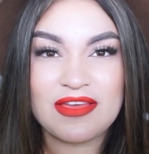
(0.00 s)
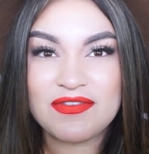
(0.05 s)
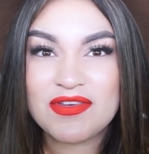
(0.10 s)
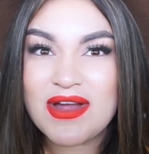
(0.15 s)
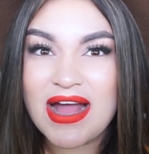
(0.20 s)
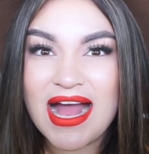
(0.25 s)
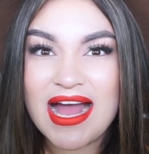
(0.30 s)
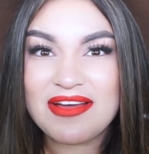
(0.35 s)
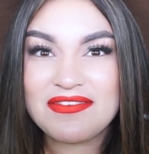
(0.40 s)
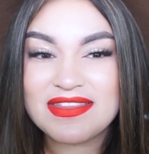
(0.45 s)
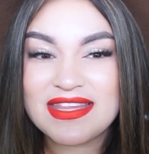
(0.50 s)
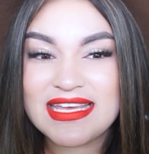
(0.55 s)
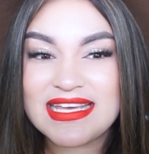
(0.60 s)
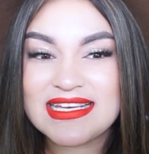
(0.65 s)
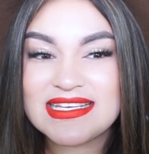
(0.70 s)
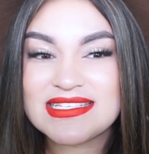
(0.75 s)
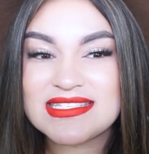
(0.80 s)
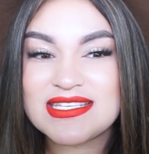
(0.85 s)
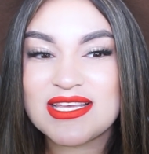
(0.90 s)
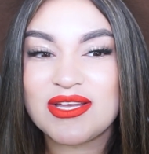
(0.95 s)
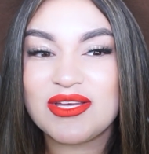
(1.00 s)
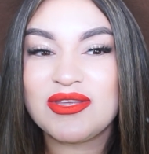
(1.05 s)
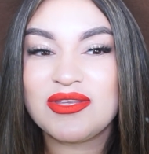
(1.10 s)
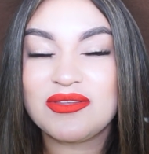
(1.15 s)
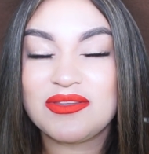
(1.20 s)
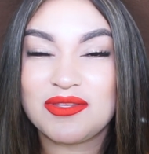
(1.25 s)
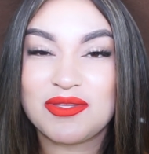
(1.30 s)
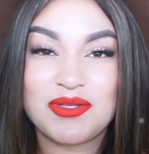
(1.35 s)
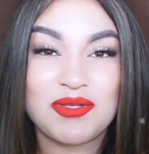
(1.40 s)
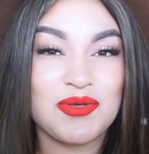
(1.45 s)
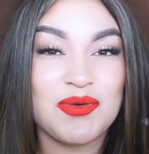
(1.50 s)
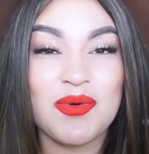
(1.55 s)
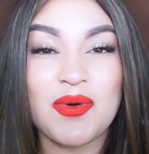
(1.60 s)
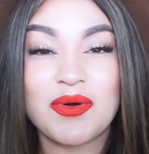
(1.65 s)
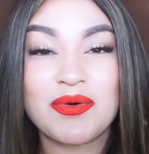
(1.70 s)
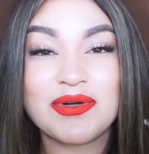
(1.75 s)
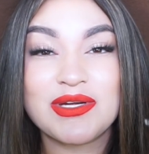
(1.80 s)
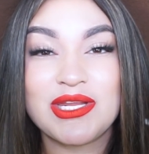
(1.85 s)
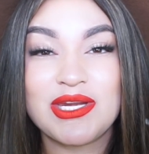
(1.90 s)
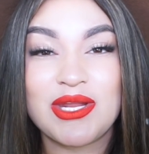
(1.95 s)
If you have these, you
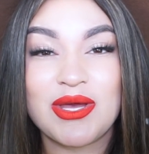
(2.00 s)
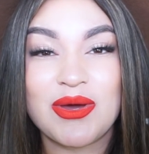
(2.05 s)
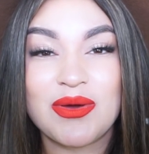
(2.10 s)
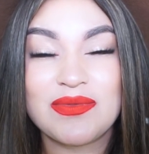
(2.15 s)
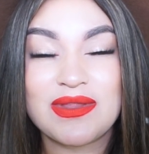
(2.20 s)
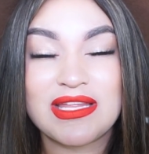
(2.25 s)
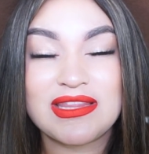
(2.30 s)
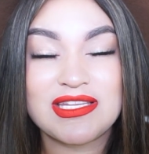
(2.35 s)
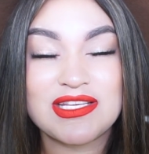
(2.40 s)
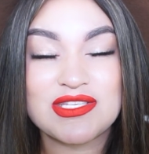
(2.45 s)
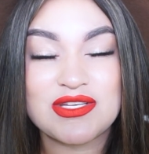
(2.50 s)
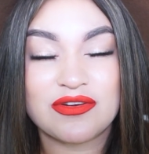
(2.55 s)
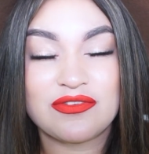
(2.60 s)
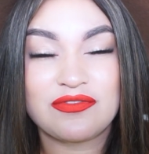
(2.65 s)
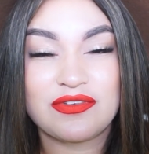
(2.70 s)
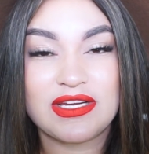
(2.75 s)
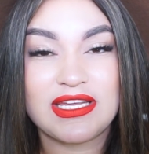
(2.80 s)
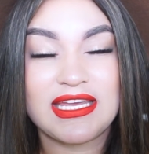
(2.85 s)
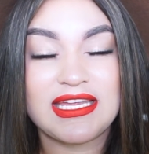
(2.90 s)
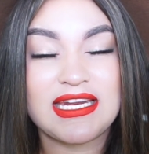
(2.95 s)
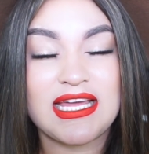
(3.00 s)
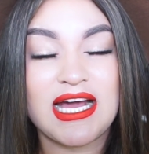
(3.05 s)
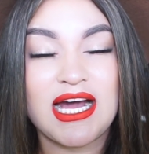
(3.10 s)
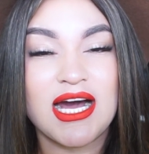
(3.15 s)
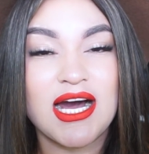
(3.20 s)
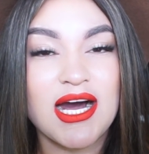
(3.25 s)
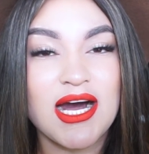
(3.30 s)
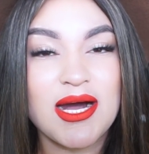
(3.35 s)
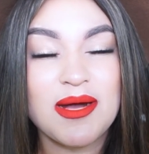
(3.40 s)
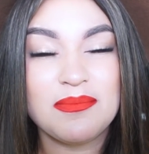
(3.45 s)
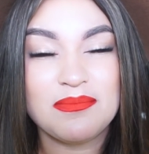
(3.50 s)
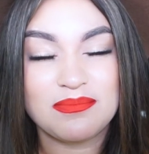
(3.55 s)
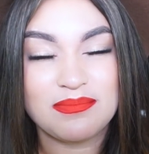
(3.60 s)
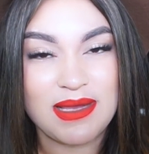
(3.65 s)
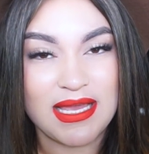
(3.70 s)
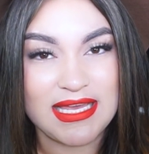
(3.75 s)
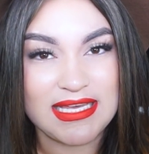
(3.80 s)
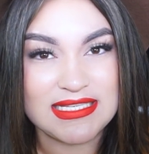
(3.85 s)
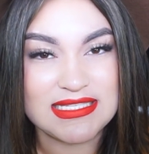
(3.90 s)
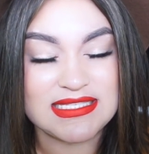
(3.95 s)
already know that these are freaking
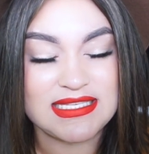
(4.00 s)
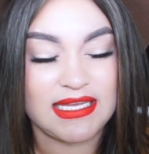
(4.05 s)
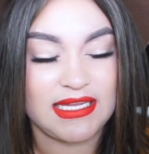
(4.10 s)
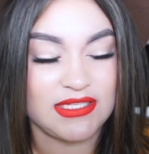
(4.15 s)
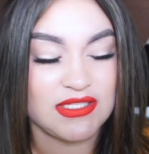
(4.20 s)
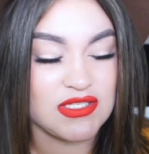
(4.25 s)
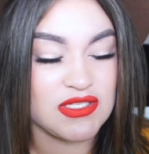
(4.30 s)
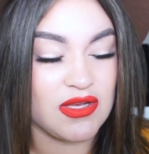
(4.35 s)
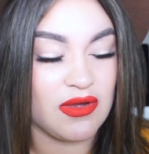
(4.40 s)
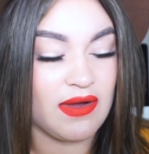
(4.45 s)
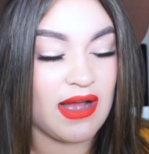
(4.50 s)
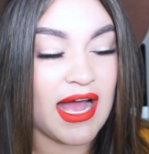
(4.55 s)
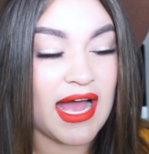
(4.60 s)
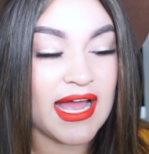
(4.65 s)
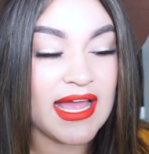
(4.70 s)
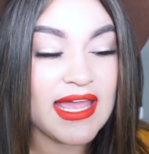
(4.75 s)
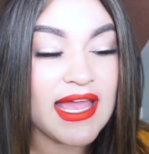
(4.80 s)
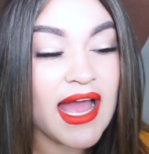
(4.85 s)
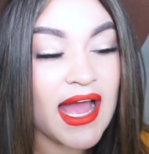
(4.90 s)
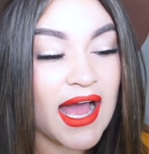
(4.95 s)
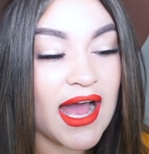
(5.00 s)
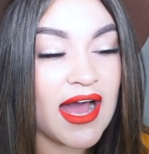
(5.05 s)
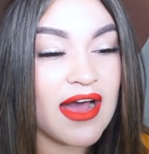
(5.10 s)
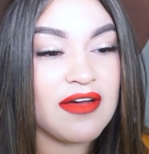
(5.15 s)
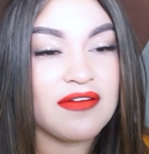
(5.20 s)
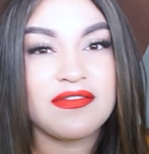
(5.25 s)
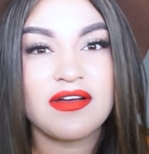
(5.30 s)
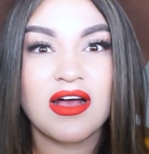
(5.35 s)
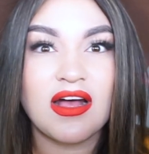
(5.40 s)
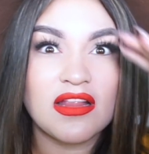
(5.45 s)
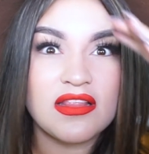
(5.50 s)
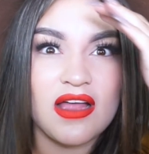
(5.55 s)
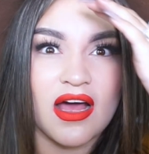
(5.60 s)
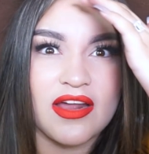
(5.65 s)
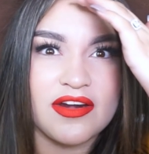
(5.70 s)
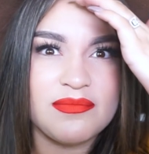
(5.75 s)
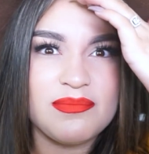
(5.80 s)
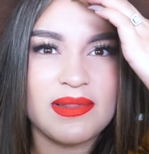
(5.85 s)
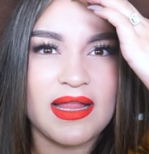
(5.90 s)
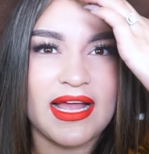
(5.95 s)
amazing. So I have a
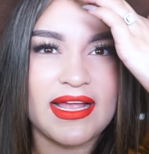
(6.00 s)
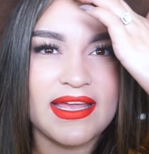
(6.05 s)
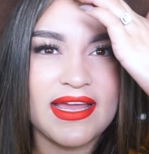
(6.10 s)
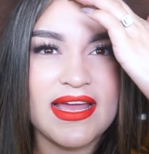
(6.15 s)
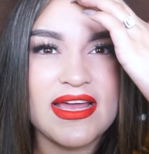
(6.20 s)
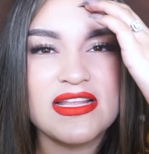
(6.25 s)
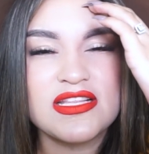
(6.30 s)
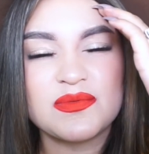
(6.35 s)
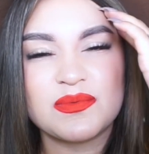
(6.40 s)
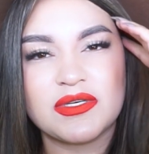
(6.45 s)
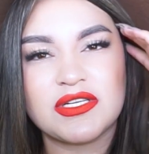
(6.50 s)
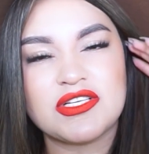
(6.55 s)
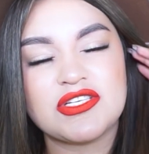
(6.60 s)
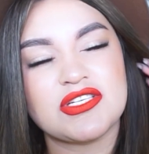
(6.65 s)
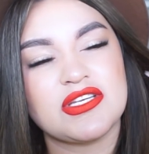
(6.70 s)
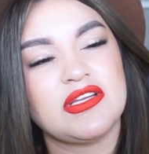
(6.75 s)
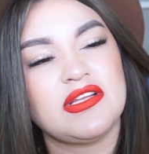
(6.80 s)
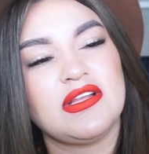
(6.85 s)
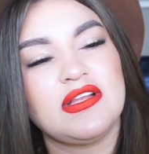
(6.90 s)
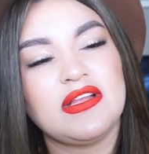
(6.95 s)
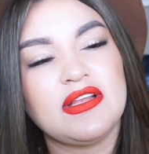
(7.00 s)
lot of blackheads, which